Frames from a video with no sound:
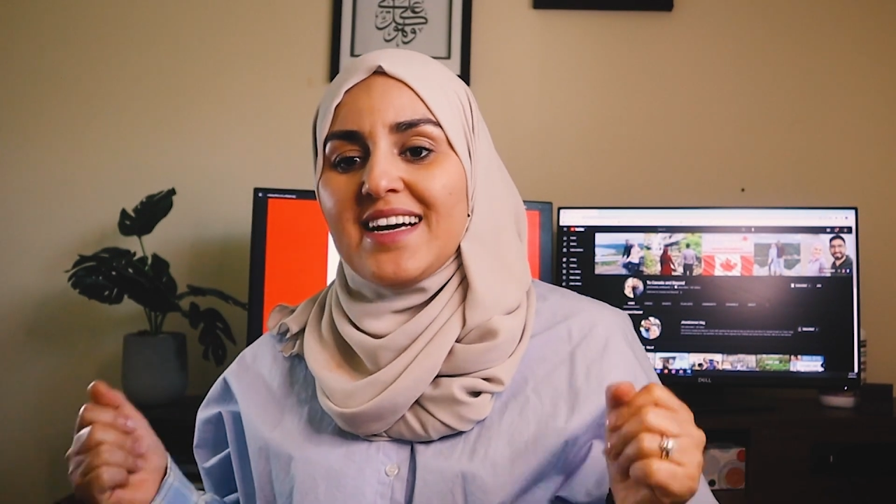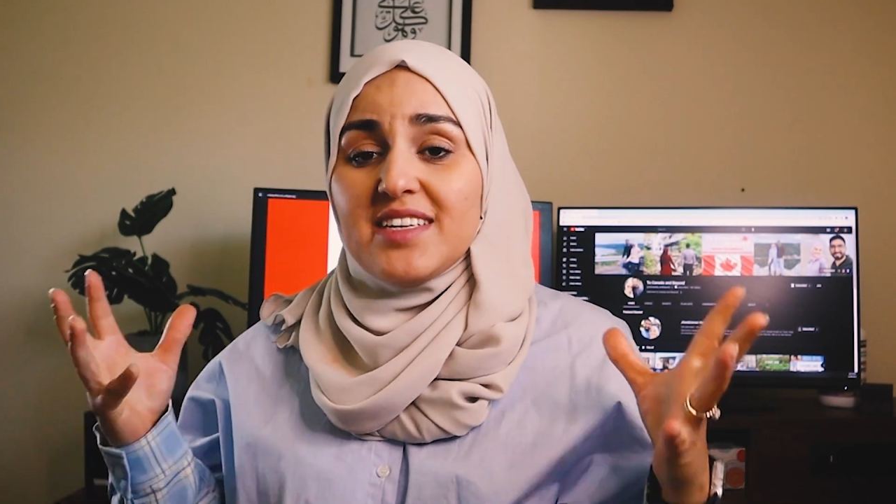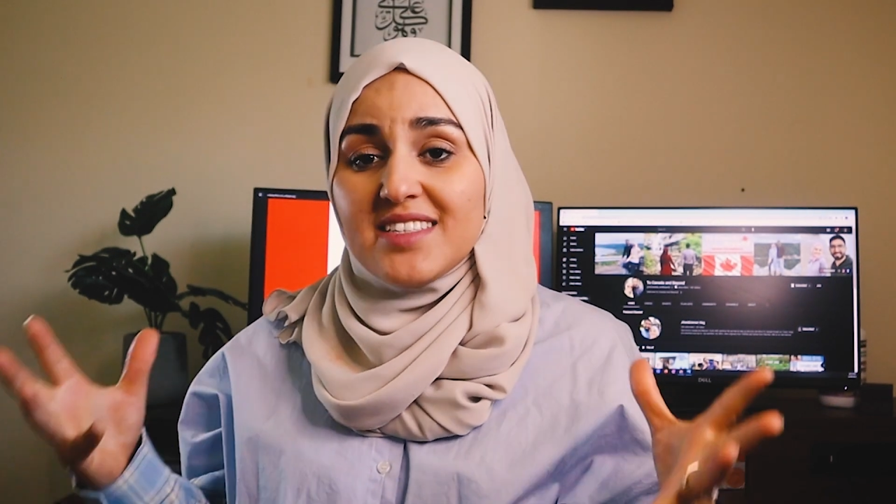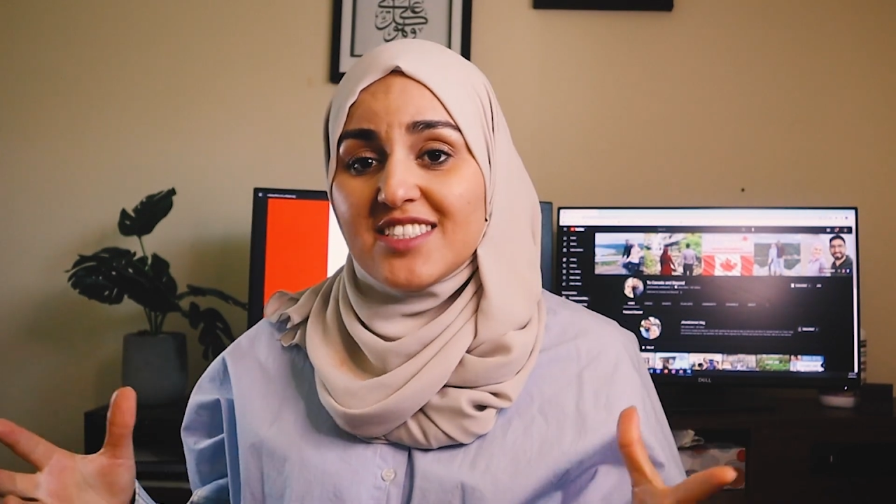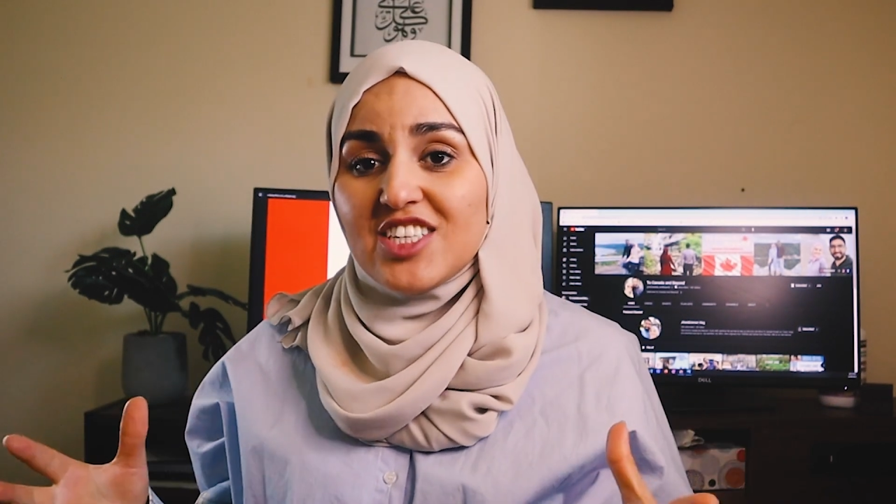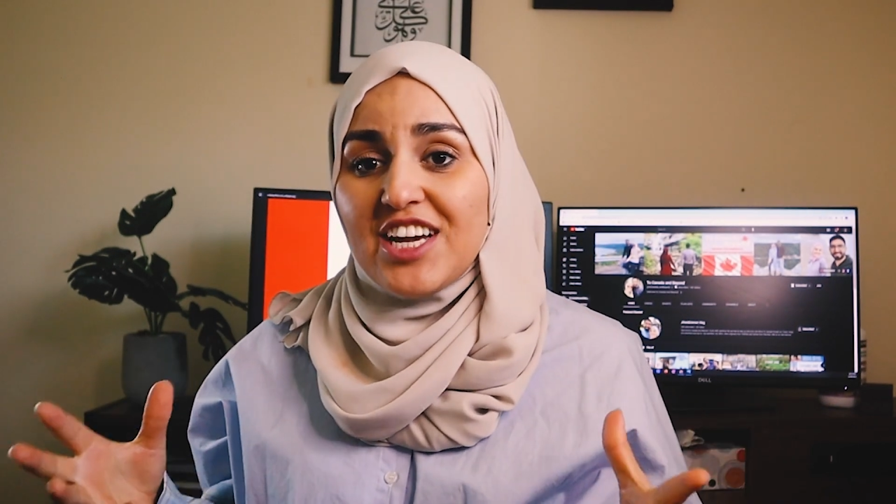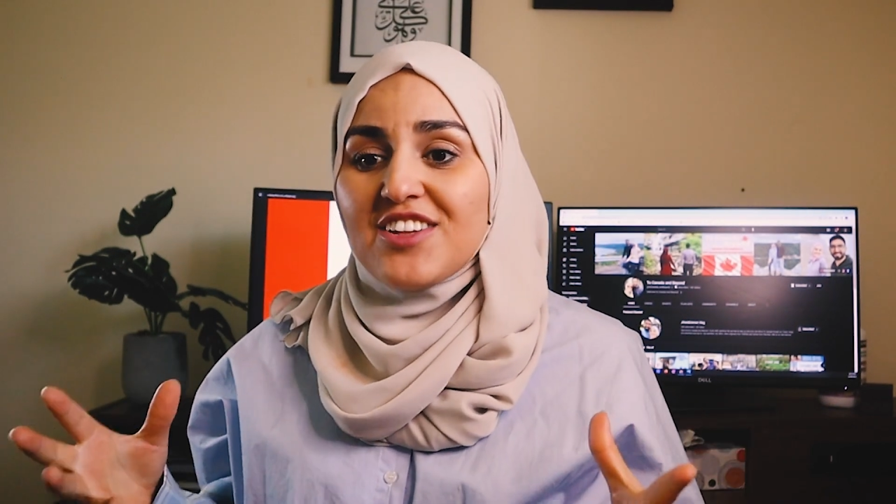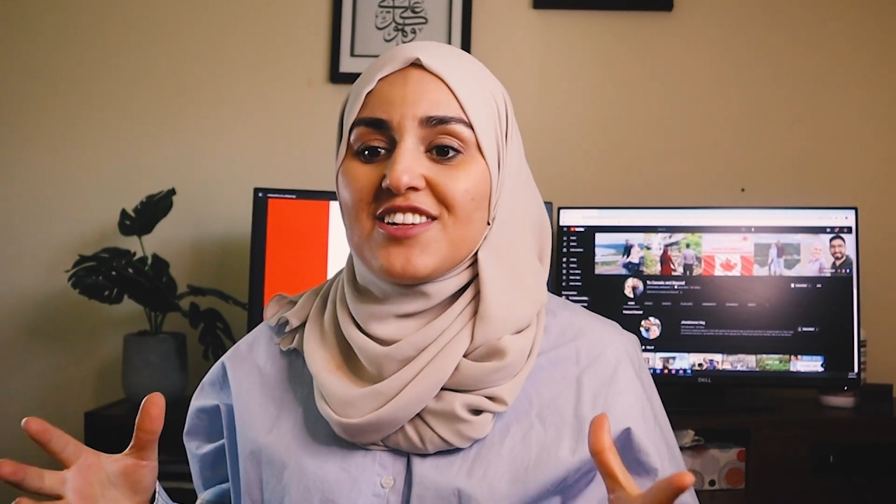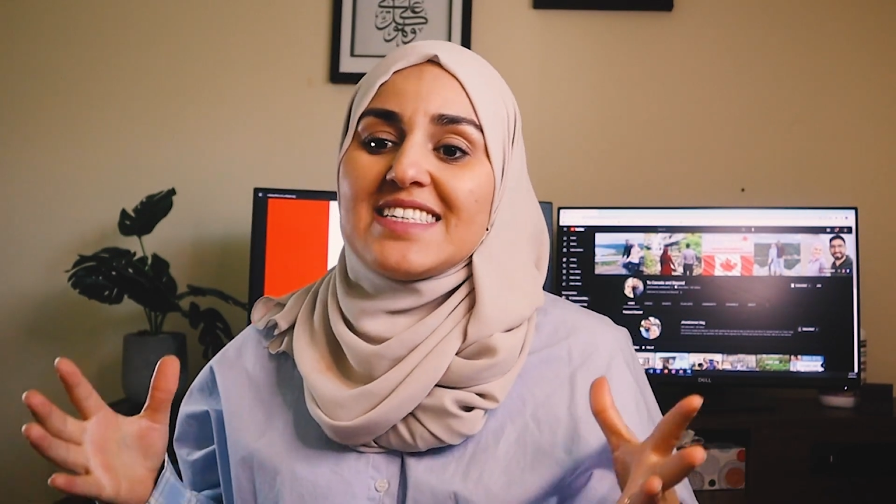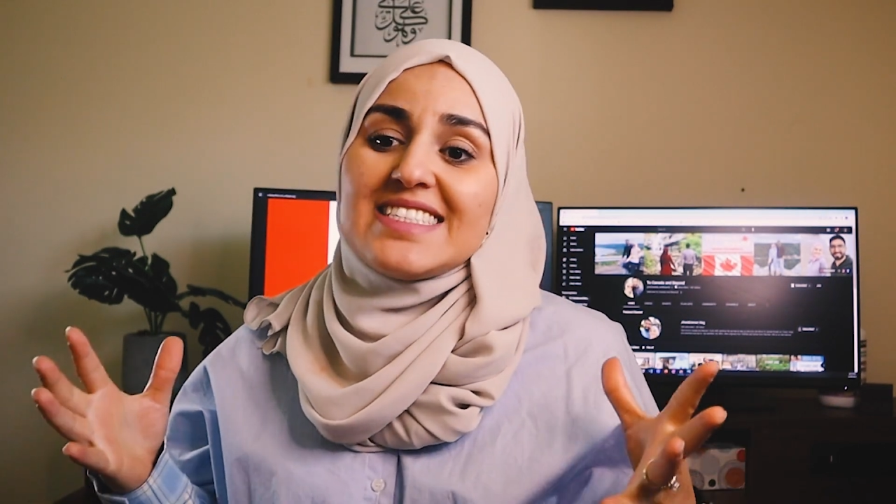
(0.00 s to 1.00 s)
This
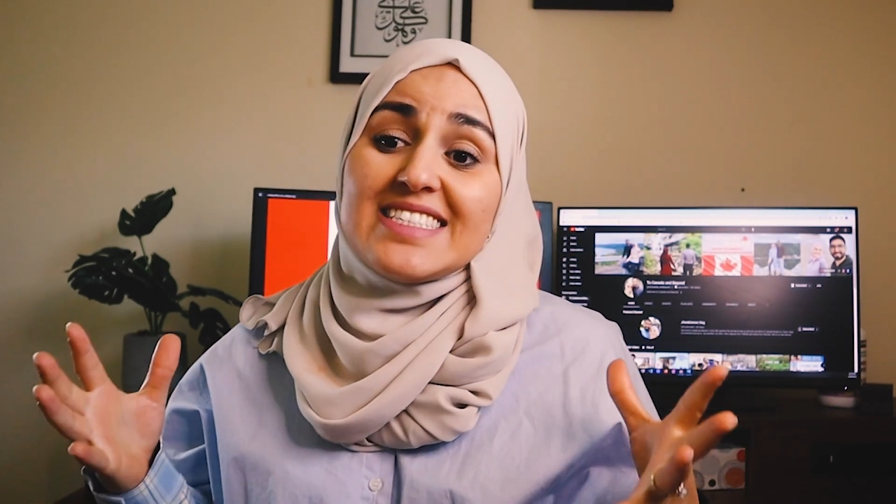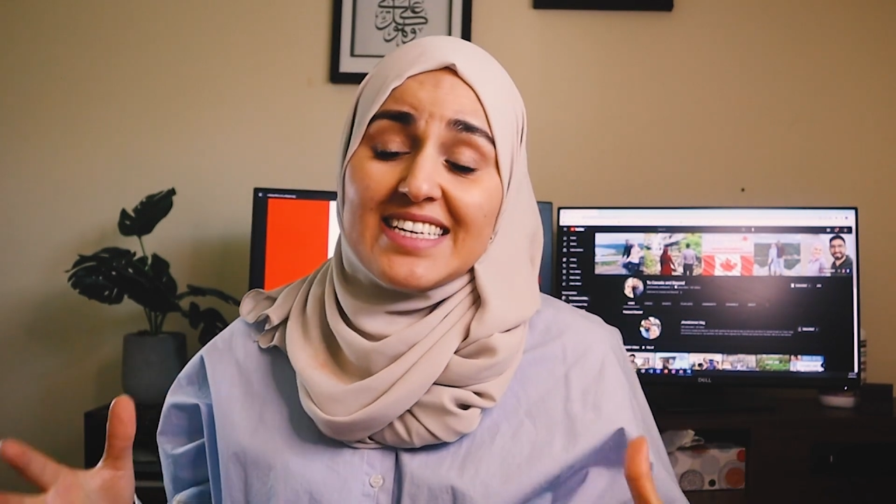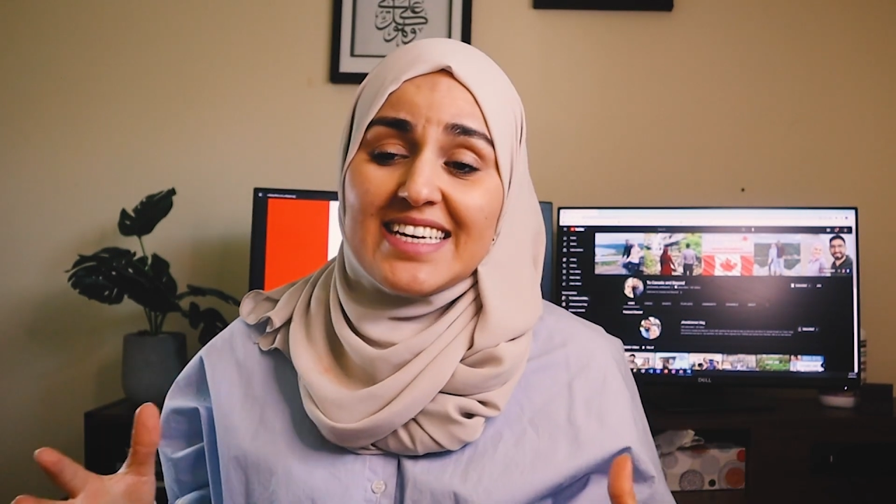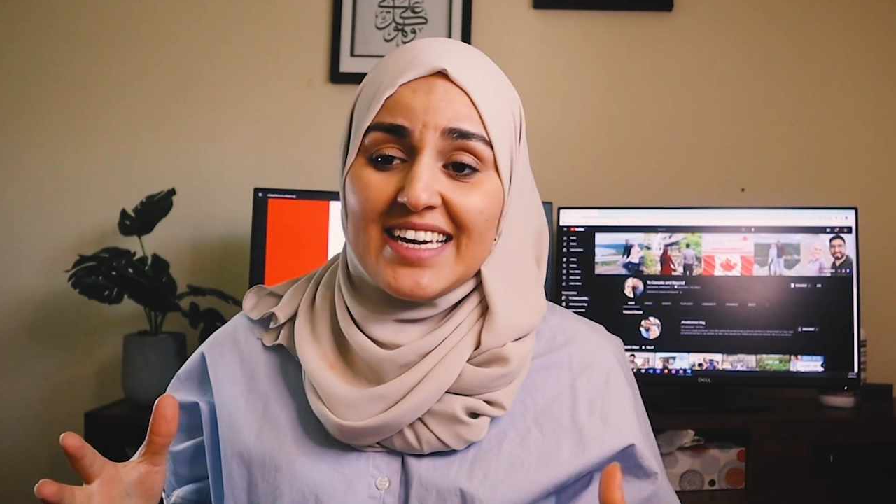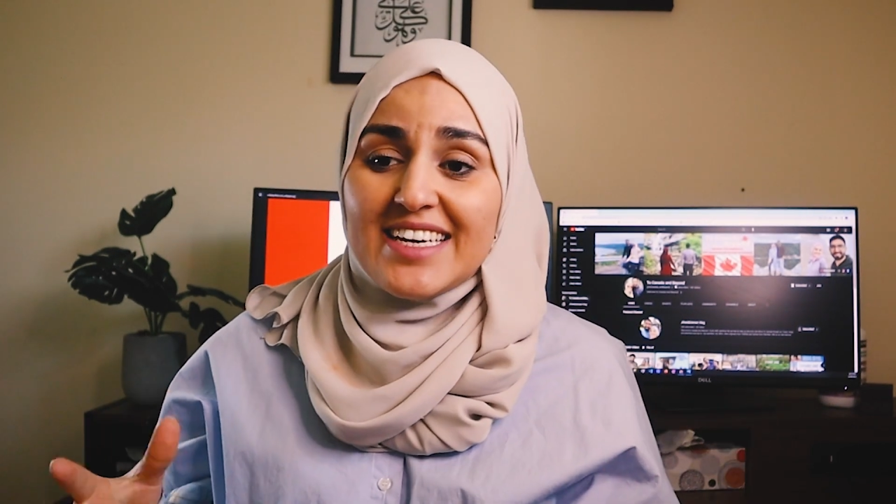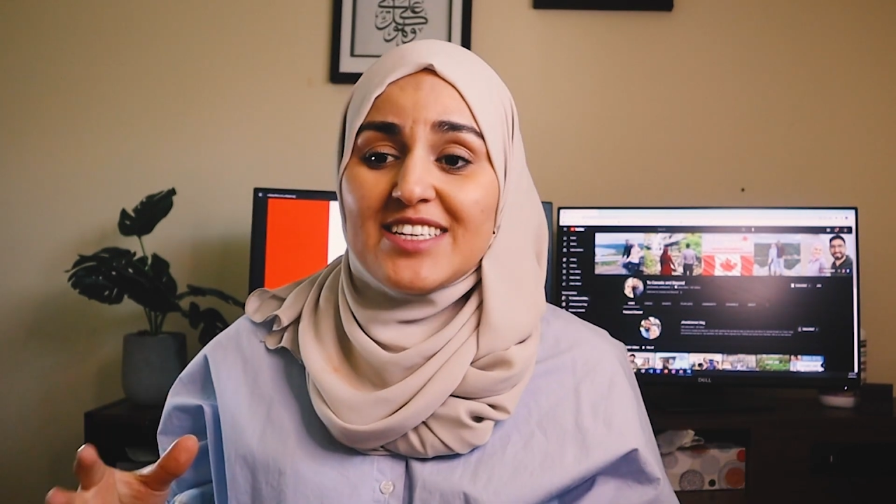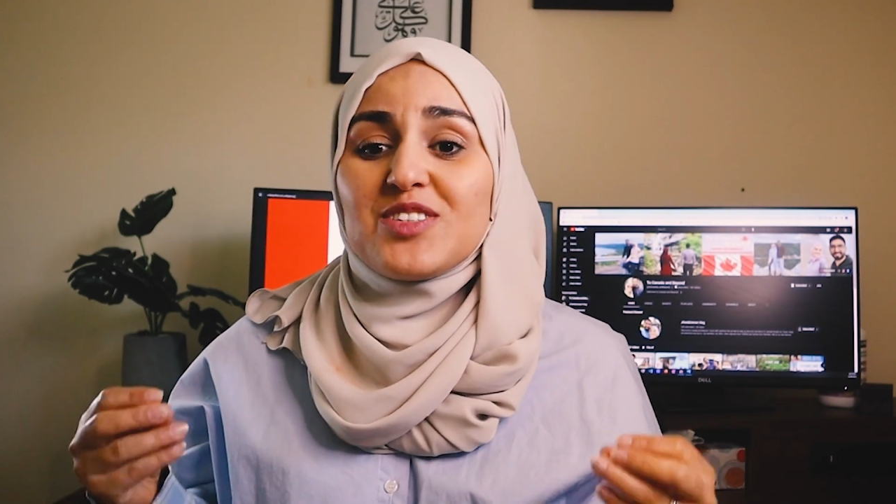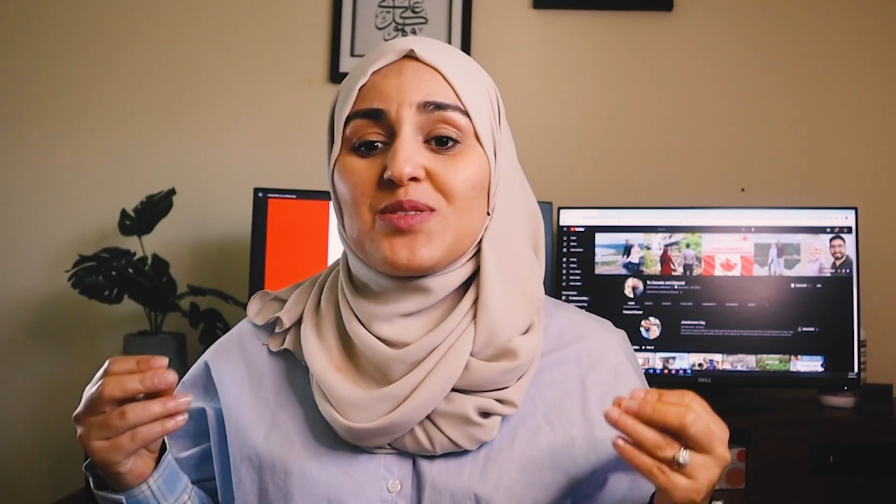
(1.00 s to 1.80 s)
channel is dedicated